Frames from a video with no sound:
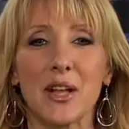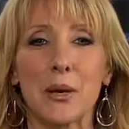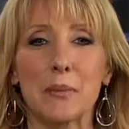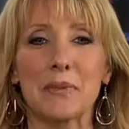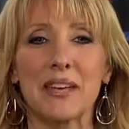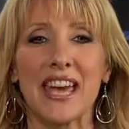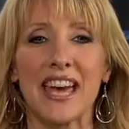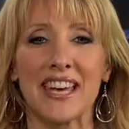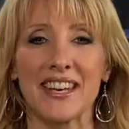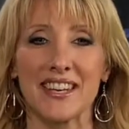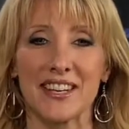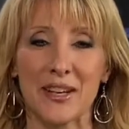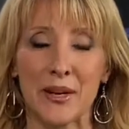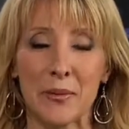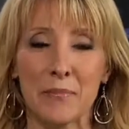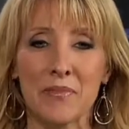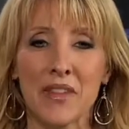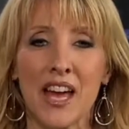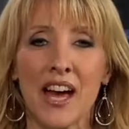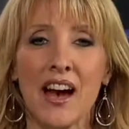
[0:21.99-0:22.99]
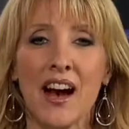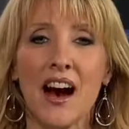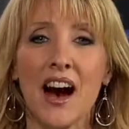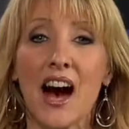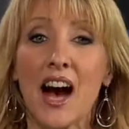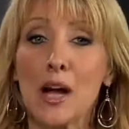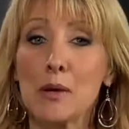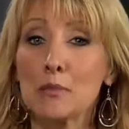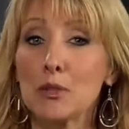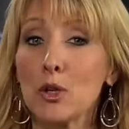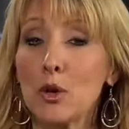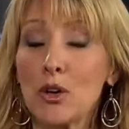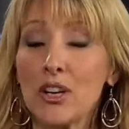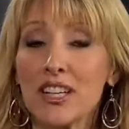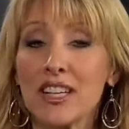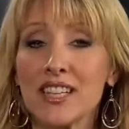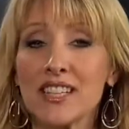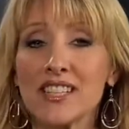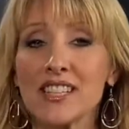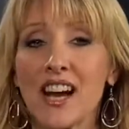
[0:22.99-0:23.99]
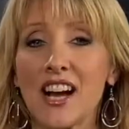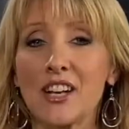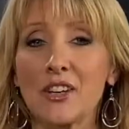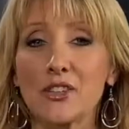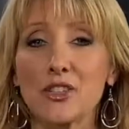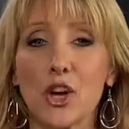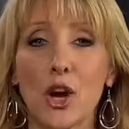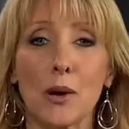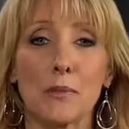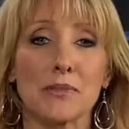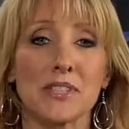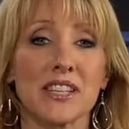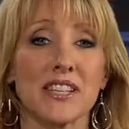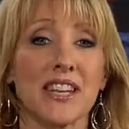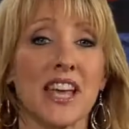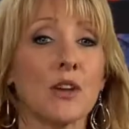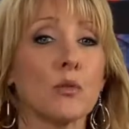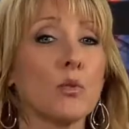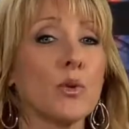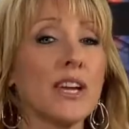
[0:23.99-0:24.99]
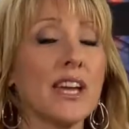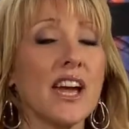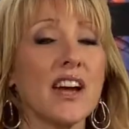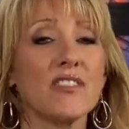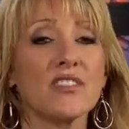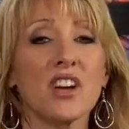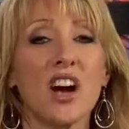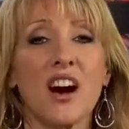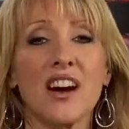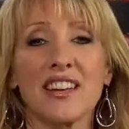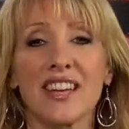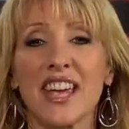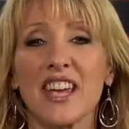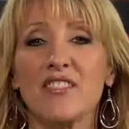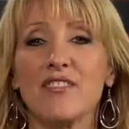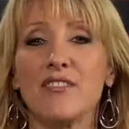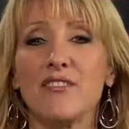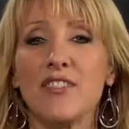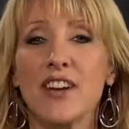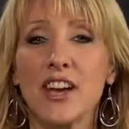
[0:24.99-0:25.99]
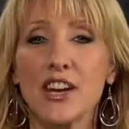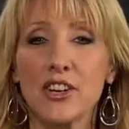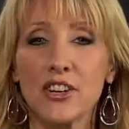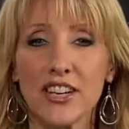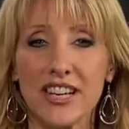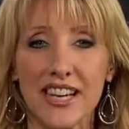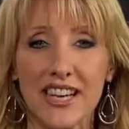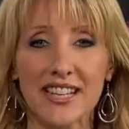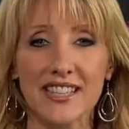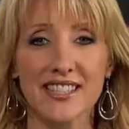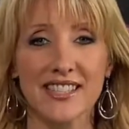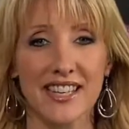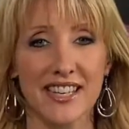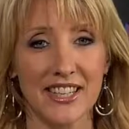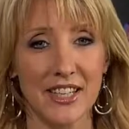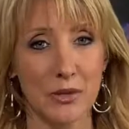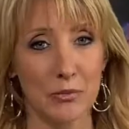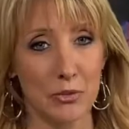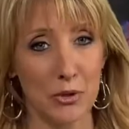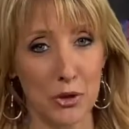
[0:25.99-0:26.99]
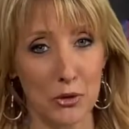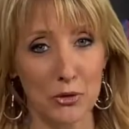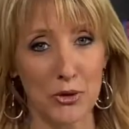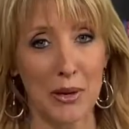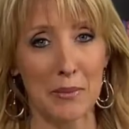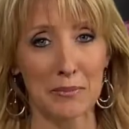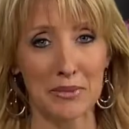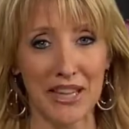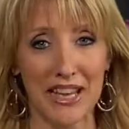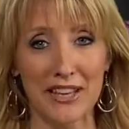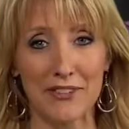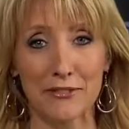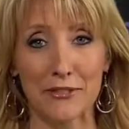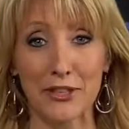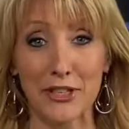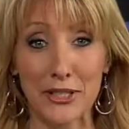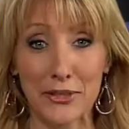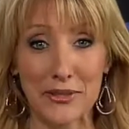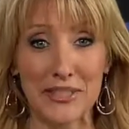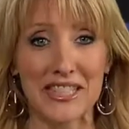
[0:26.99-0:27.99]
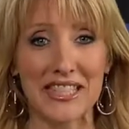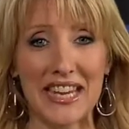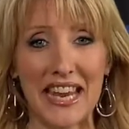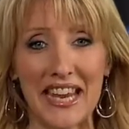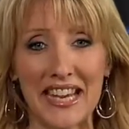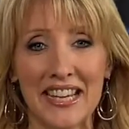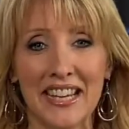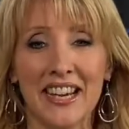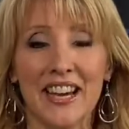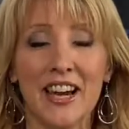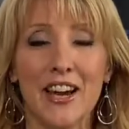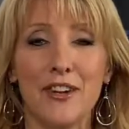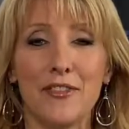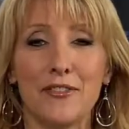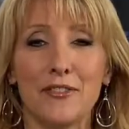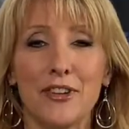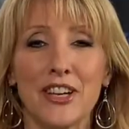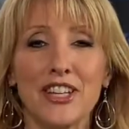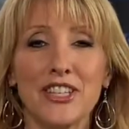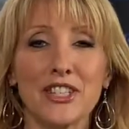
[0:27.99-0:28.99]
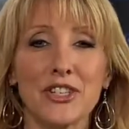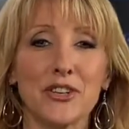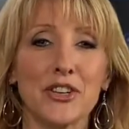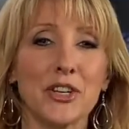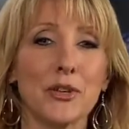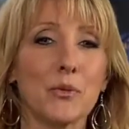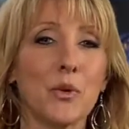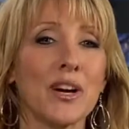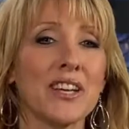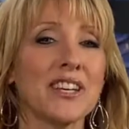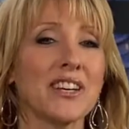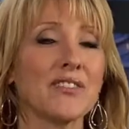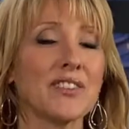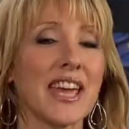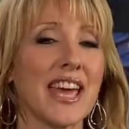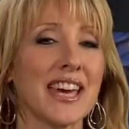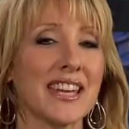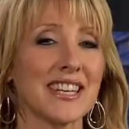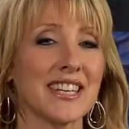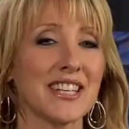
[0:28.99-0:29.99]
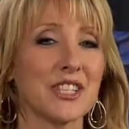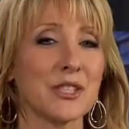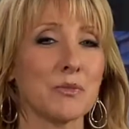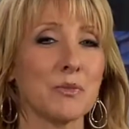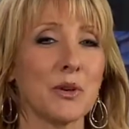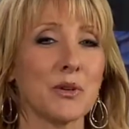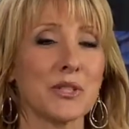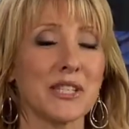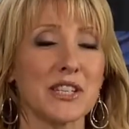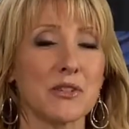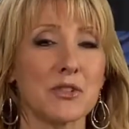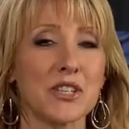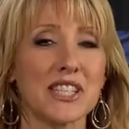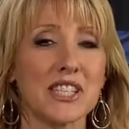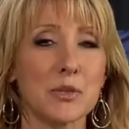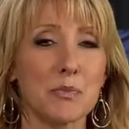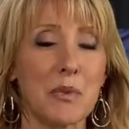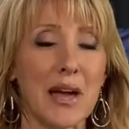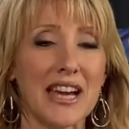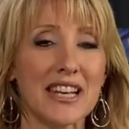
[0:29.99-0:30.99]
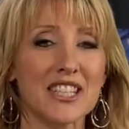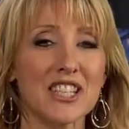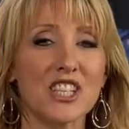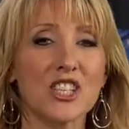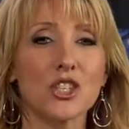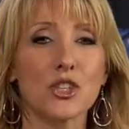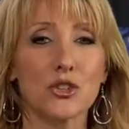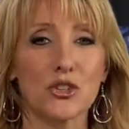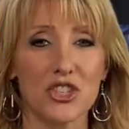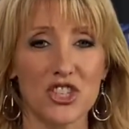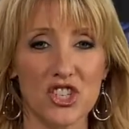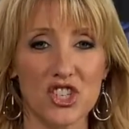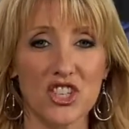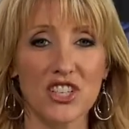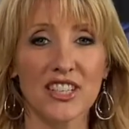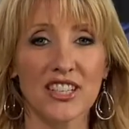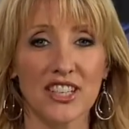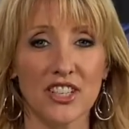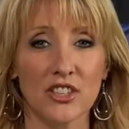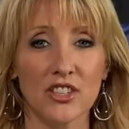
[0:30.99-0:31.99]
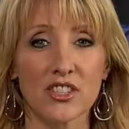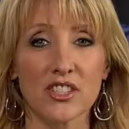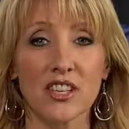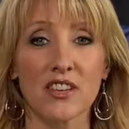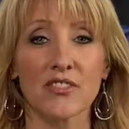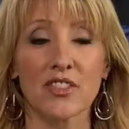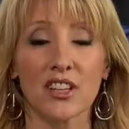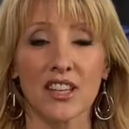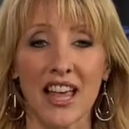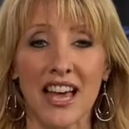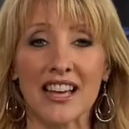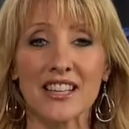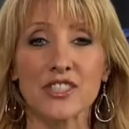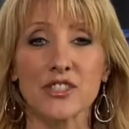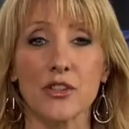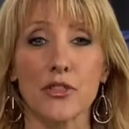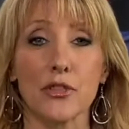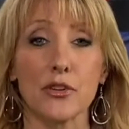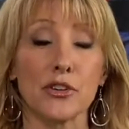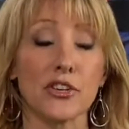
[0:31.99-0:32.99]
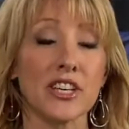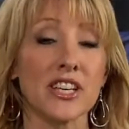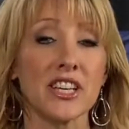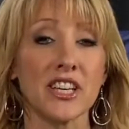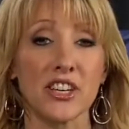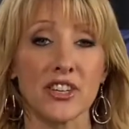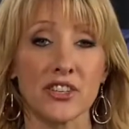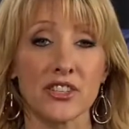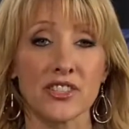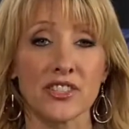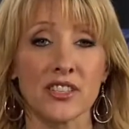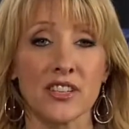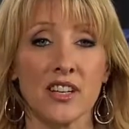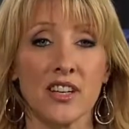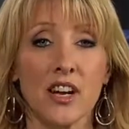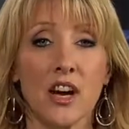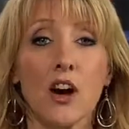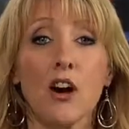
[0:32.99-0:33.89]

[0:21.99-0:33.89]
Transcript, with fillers: Club Canada. I'm Laura Lynn Tyler Thompson, and we have got a very exciting program planned for you today featuring one of Canada's most respected Christian leaders of the last 30 years.